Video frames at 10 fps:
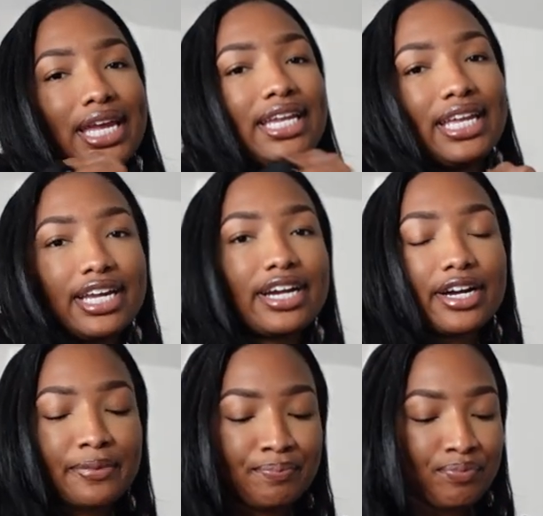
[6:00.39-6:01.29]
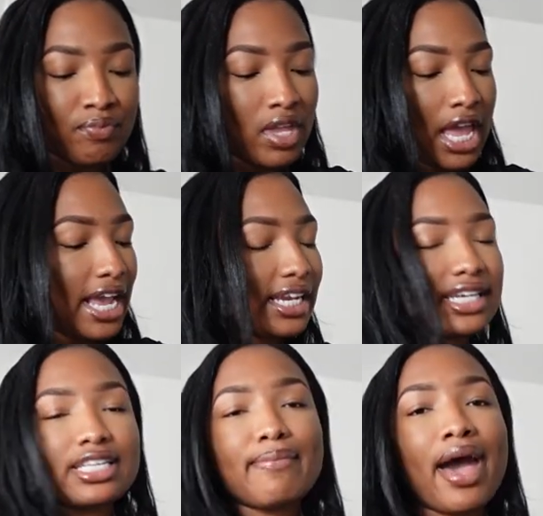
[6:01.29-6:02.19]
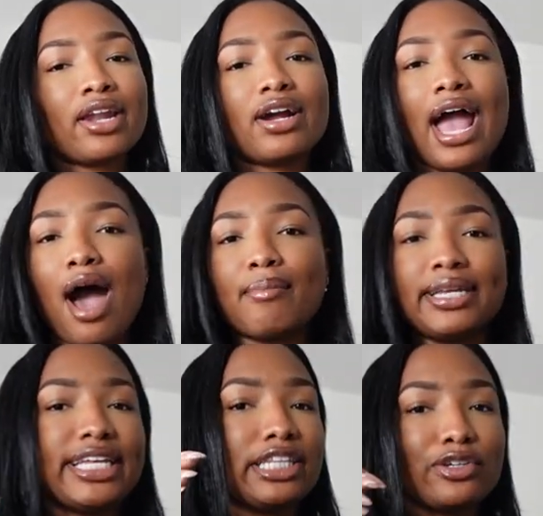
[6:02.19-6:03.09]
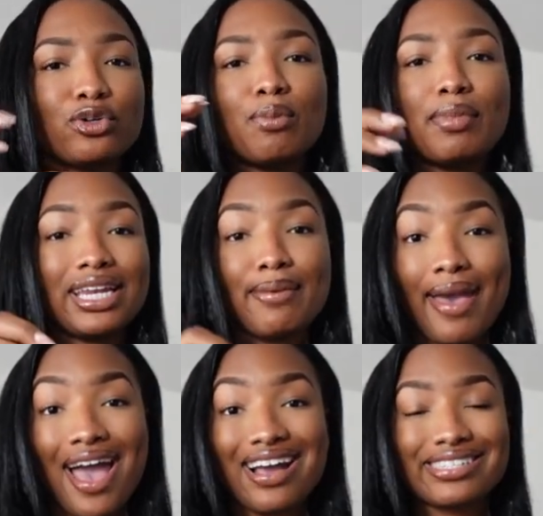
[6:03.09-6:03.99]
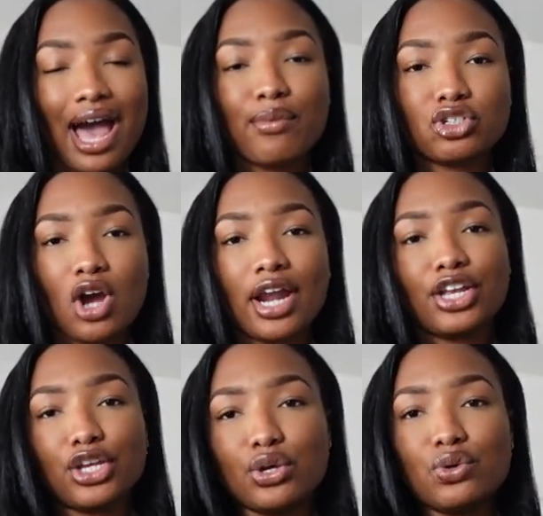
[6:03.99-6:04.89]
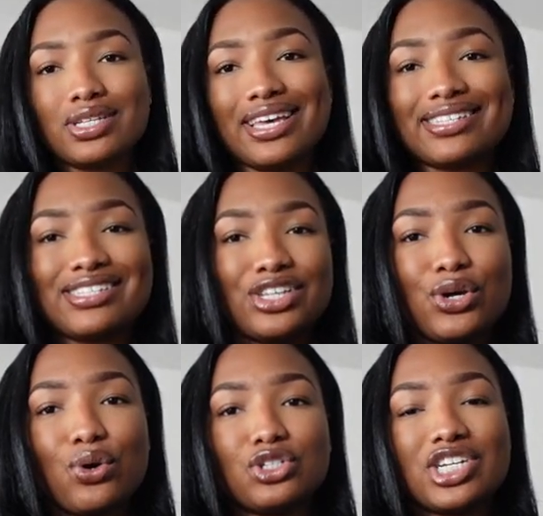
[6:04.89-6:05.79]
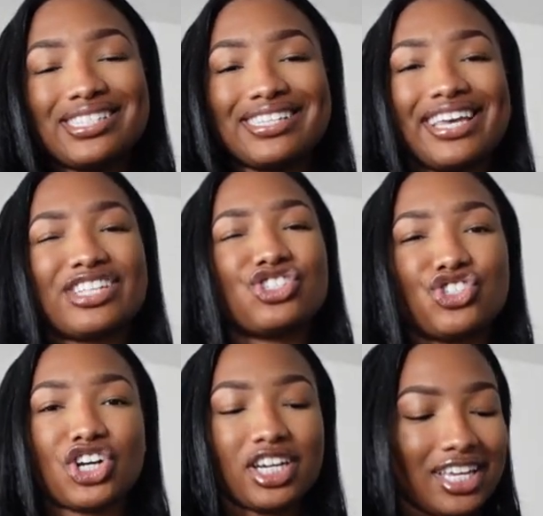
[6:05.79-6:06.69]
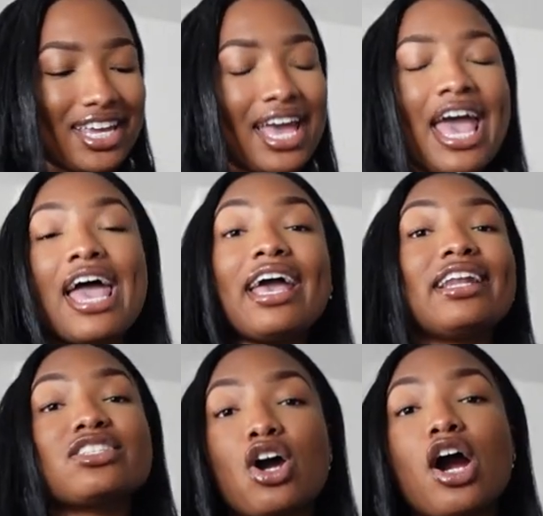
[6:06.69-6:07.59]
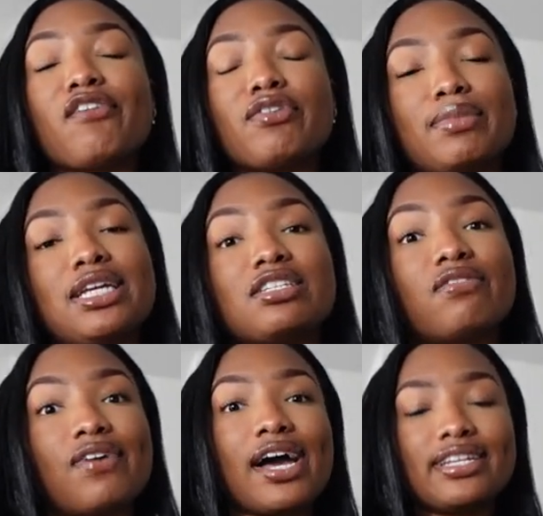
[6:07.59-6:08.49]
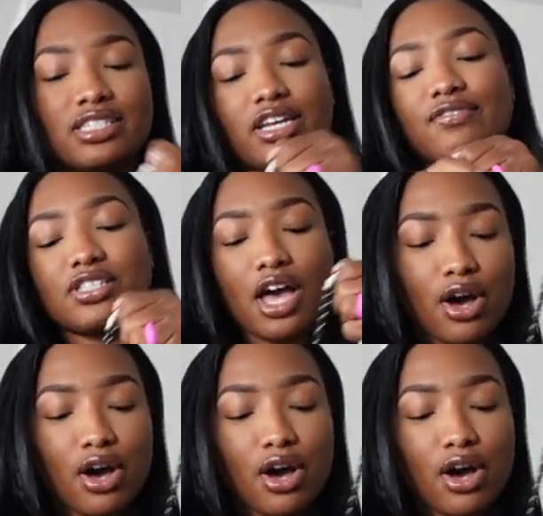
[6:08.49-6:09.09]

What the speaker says: in here, it doesn't matter how many little mini bags I would try to use, it still just gets junky and it's hard for me to find stuff. So